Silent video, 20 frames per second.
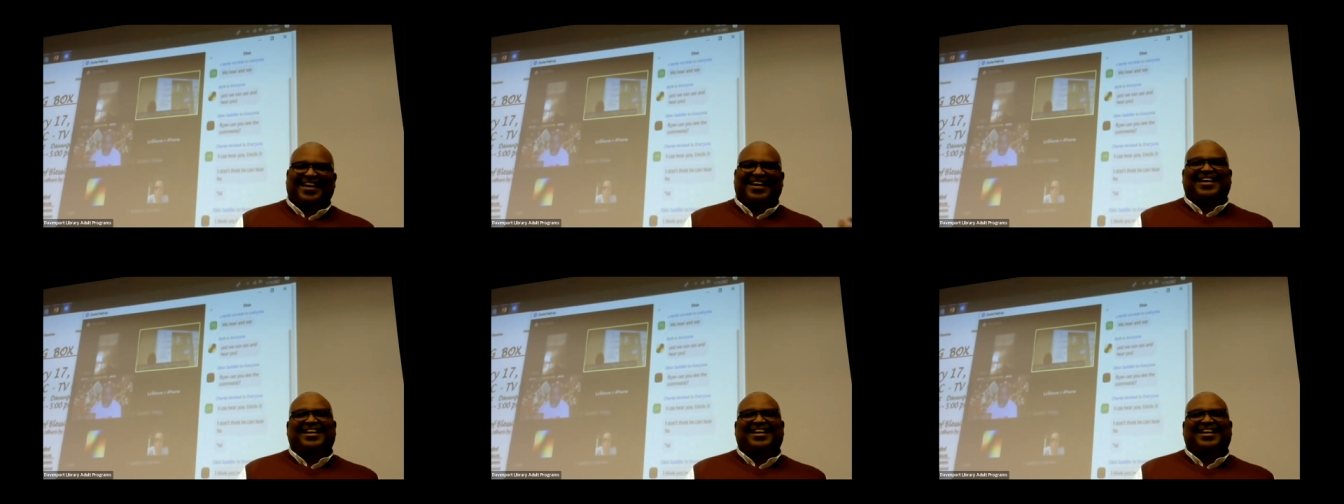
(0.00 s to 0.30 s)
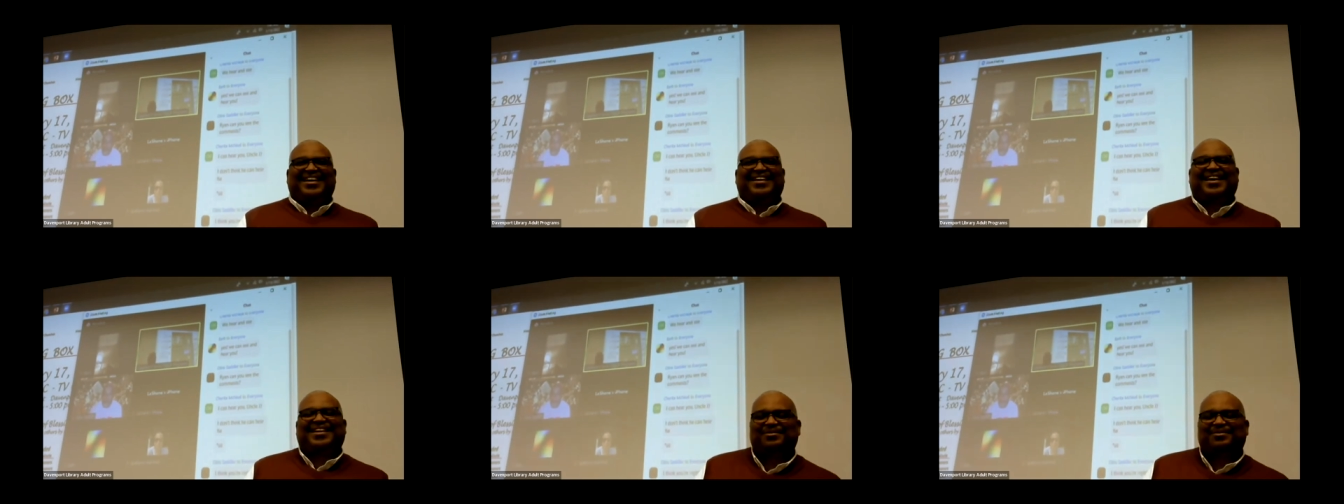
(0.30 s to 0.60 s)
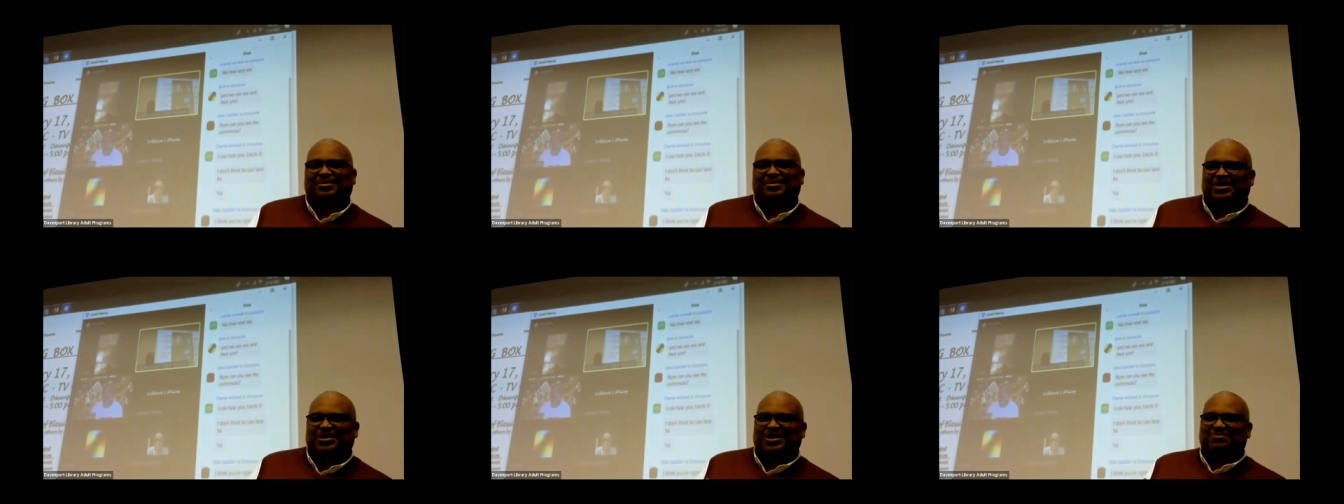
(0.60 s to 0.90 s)

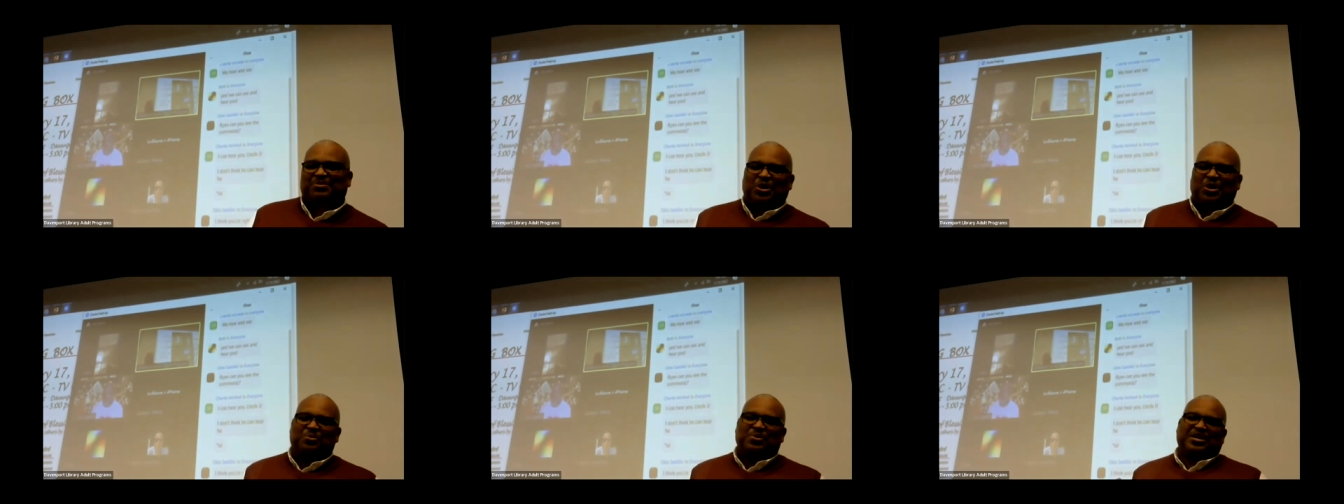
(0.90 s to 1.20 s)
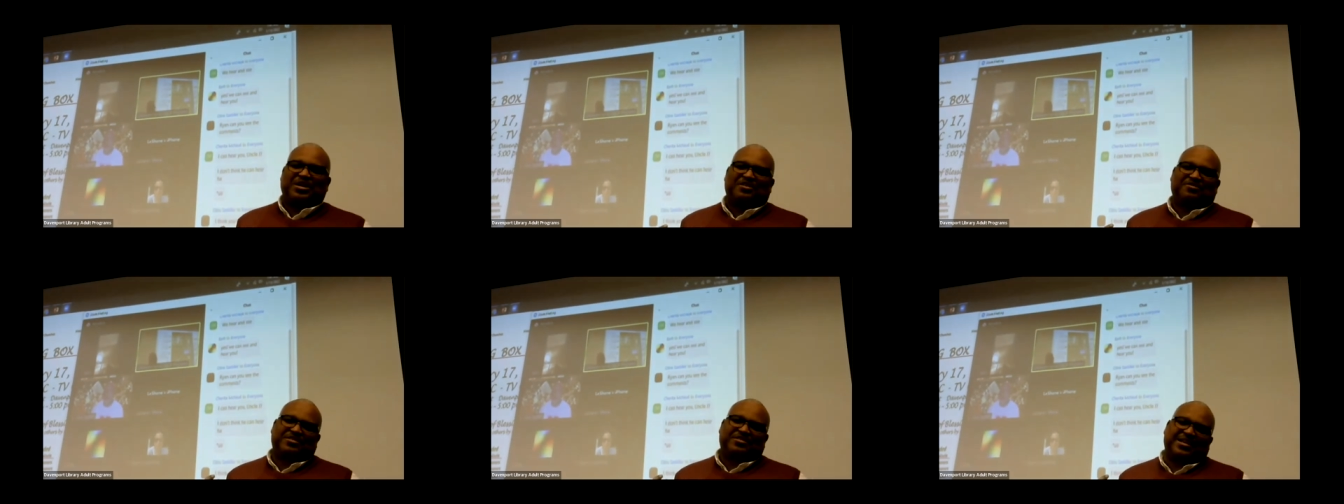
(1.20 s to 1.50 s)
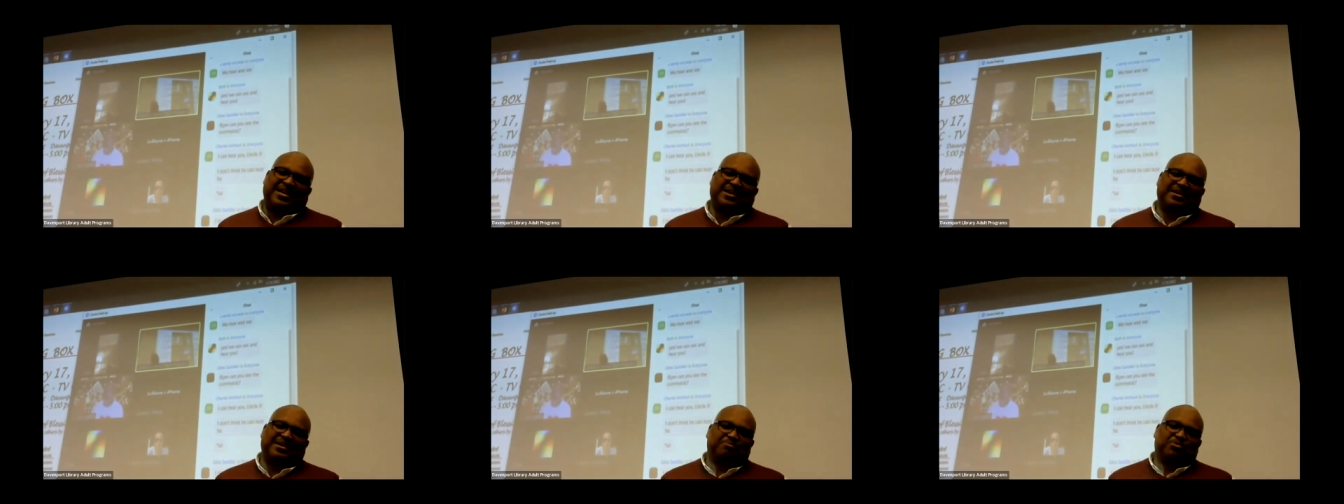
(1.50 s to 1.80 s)
And there was this moment
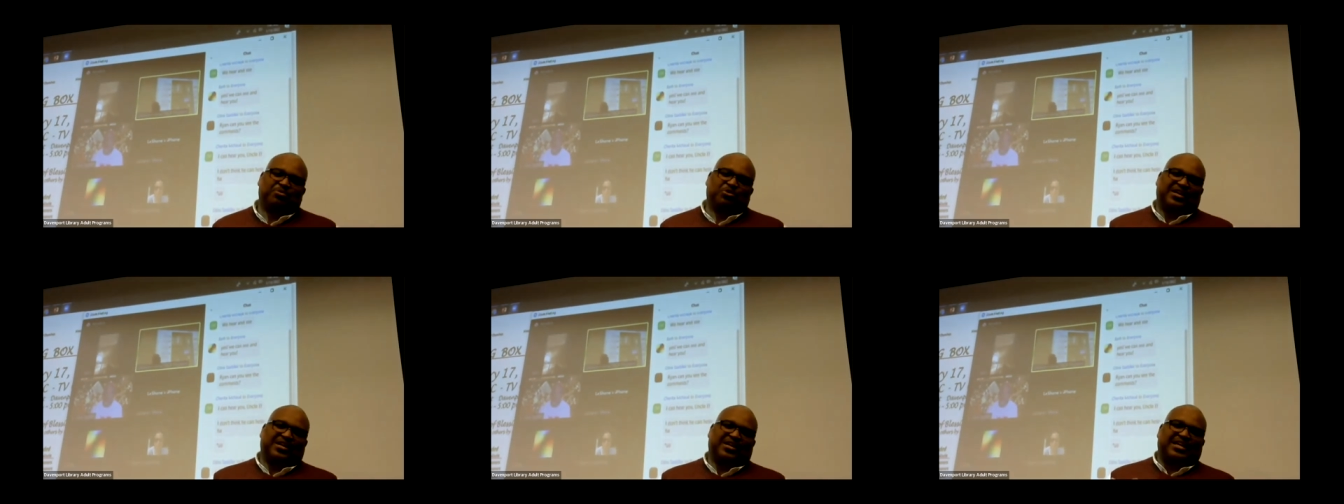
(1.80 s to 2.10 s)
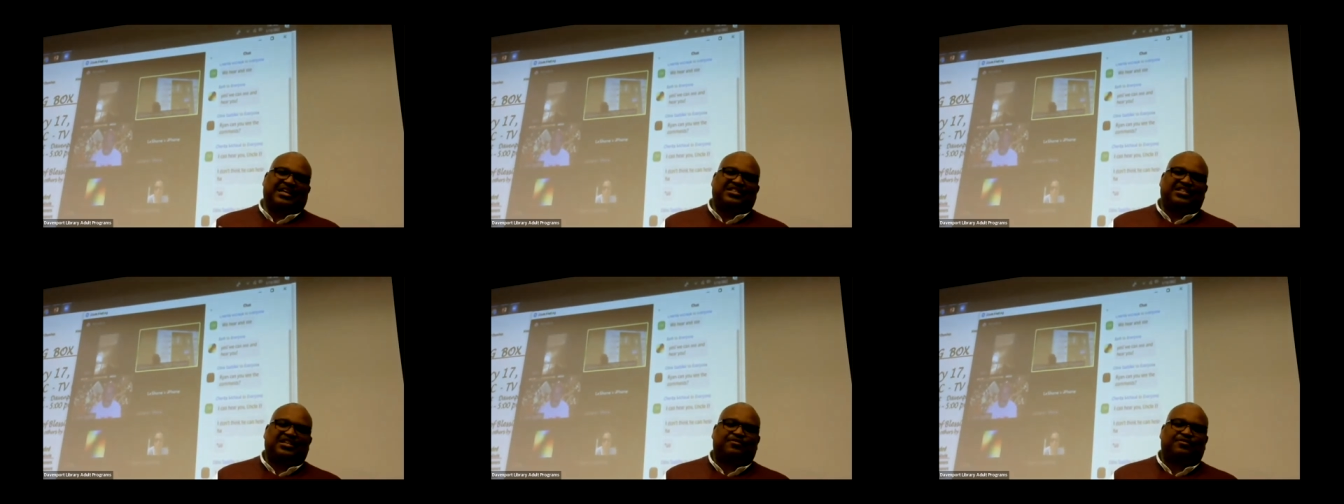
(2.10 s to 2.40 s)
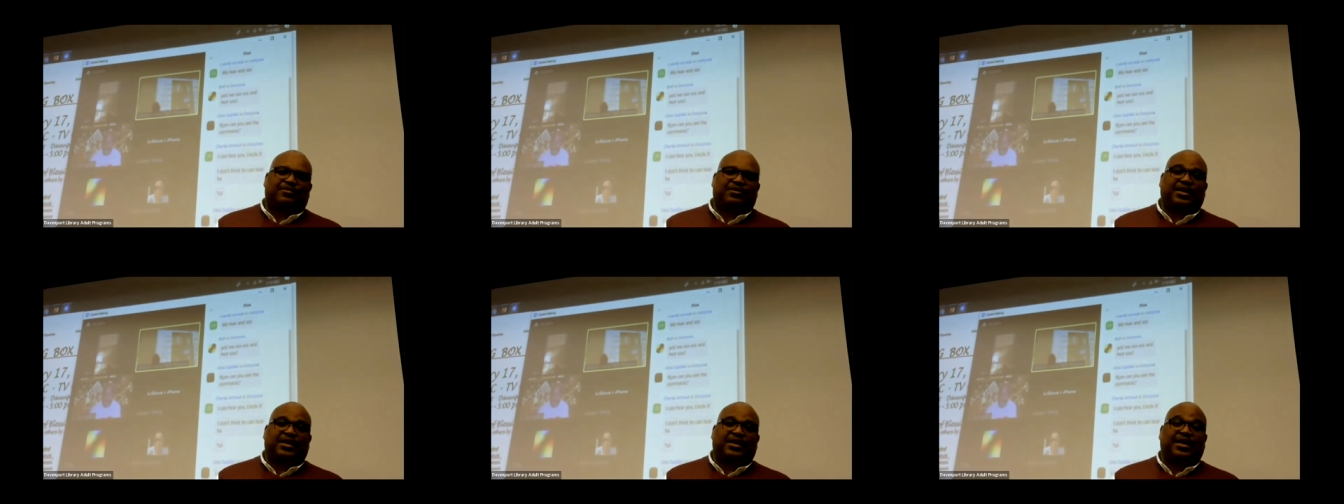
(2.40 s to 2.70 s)
of saying boycott
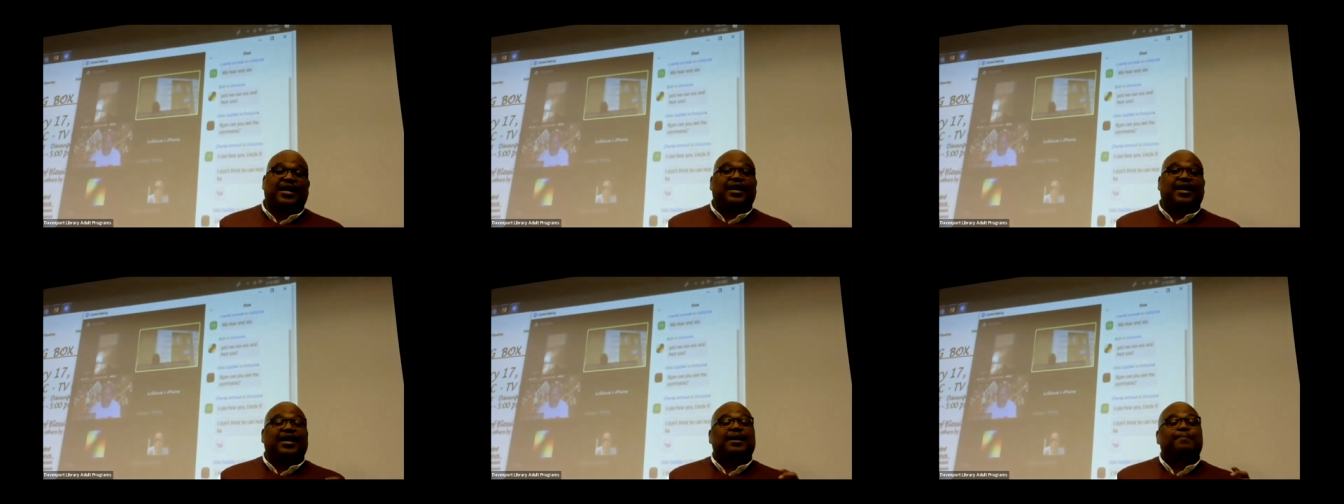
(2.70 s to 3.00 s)
Chick-fil-A,